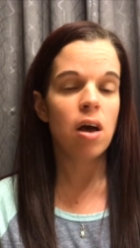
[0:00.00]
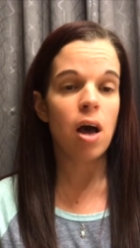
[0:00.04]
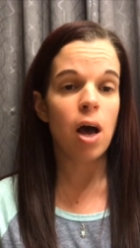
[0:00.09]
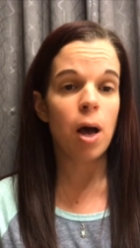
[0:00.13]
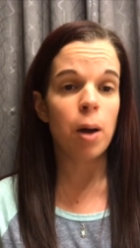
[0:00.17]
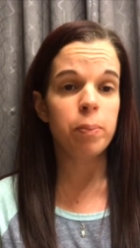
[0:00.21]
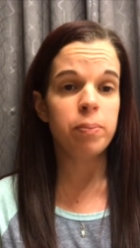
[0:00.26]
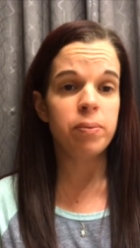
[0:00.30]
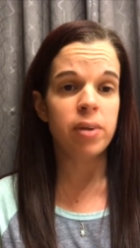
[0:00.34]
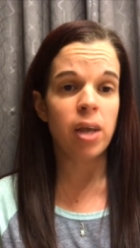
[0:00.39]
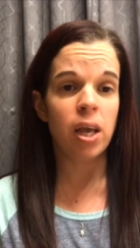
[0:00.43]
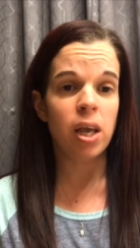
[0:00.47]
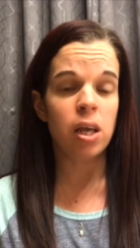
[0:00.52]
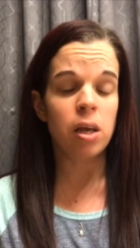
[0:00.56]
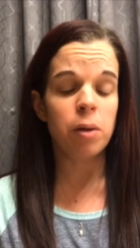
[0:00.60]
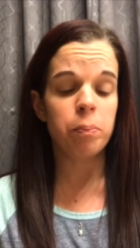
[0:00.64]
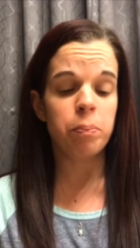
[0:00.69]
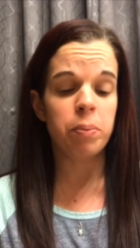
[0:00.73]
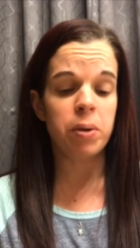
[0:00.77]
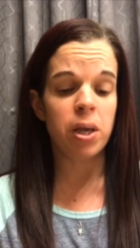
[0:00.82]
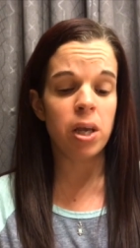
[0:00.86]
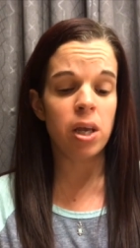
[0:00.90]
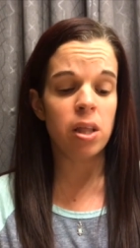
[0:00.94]

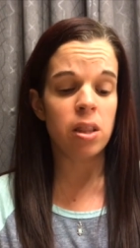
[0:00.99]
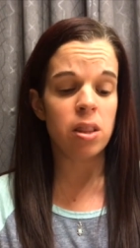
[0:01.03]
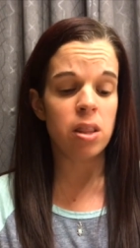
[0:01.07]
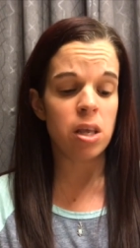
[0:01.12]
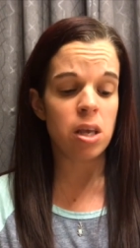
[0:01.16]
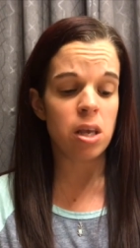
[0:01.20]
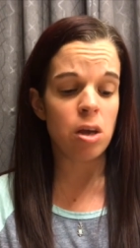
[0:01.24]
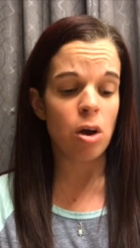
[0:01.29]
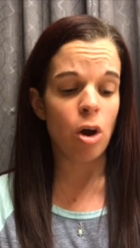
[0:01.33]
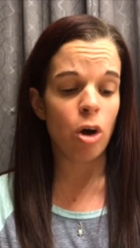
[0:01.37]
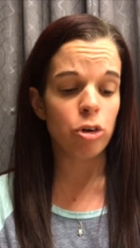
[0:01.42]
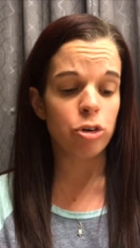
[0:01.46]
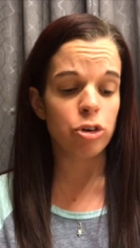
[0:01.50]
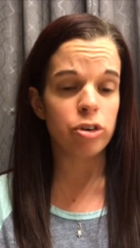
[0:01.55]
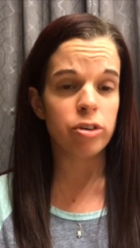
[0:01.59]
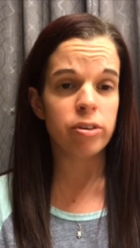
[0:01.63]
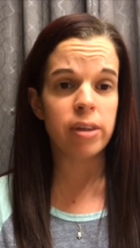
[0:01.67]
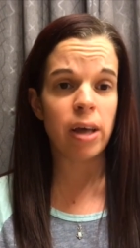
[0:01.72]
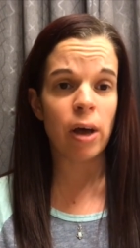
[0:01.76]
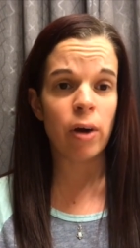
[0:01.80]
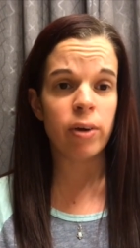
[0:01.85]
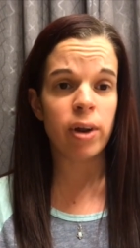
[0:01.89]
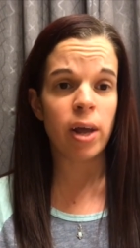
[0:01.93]
update being the
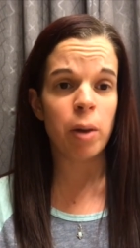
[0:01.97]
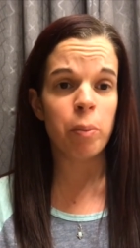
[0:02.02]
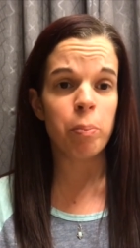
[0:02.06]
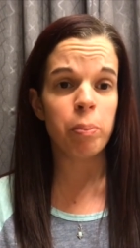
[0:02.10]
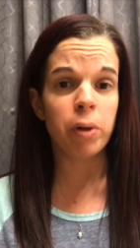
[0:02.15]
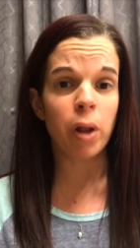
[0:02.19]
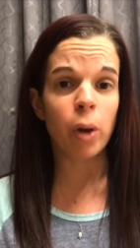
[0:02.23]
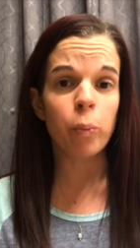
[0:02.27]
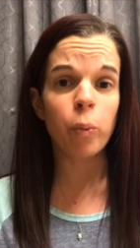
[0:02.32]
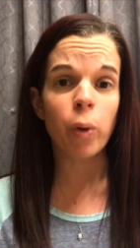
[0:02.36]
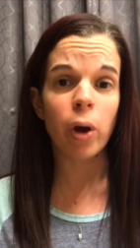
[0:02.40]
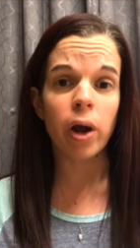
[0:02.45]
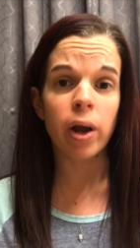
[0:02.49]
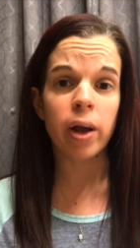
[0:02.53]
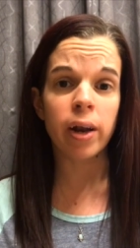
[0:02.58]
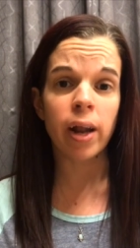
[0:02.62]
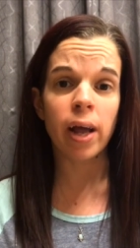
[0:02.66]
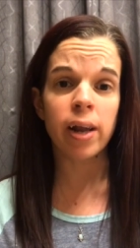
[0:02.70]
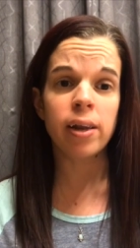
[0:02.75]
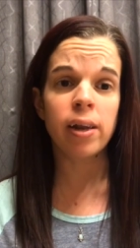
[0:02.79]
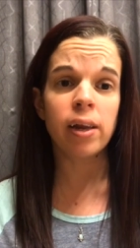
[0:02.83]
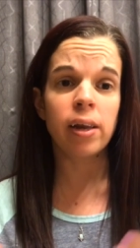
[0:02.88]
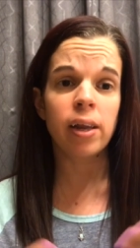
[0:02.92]
ultrasound and blood work, and
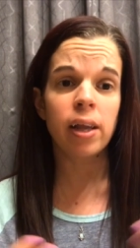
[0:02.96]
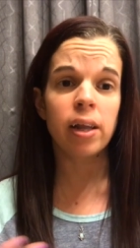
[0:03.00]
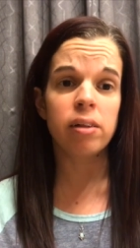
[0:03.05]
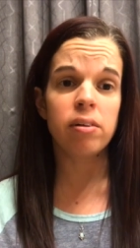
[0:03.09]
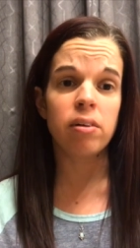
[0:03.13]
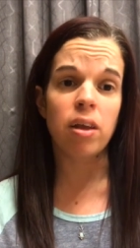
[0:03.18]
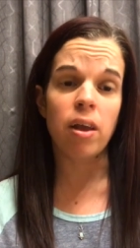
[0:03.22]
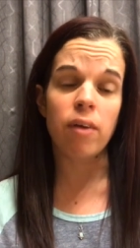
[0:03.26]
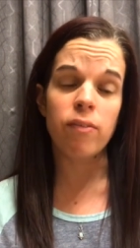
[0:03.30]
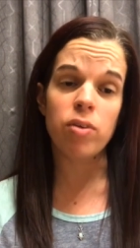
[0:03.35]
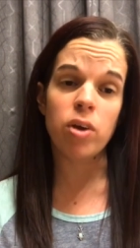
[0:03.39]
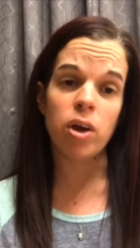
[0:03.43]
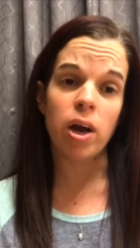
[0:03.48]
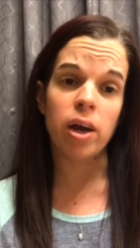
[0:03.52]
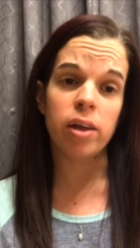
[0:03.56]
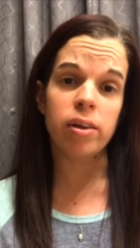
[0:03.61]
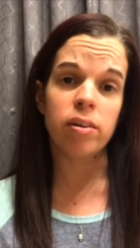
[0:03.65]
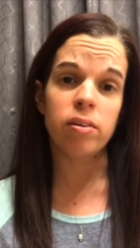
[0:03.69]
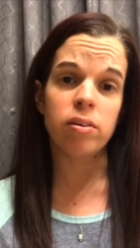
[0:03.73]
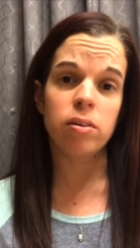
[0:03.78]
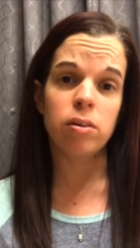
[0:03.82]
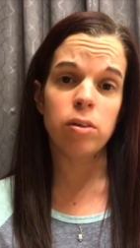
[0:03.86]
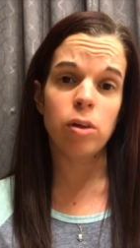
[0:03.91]
I didn't get to give you guys
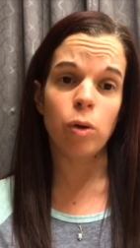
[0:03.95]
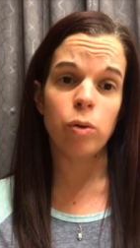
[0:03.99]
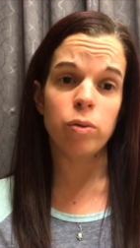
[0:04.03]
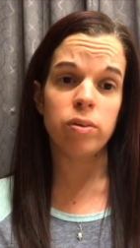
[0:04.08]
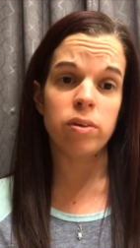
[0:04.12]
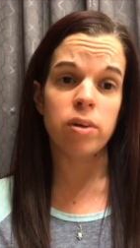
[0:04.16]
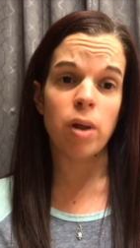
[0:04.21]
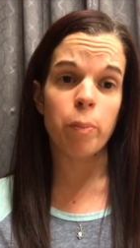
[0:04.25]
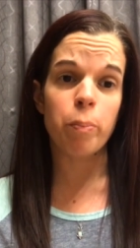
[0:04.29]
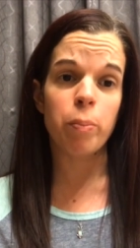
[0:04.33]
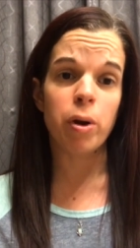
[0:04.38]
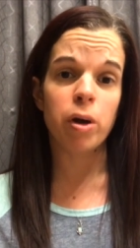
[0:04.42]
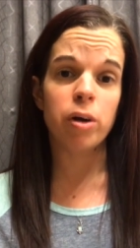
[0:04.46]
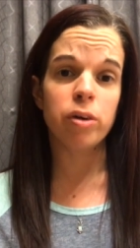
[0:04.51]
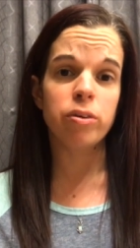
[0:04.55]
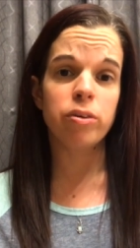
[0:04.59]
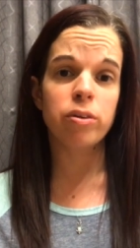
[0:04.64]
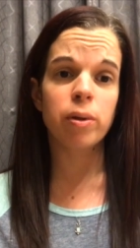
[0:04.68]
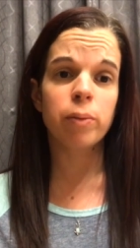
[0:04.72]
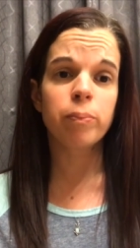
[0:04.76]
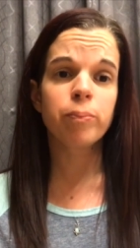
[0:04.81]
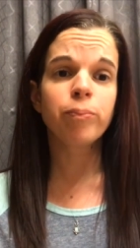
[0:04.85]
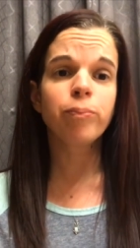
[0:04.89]
those
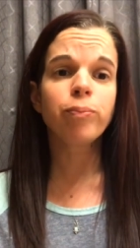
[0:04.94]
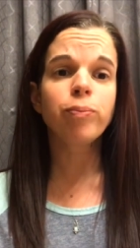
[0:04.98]
numbers.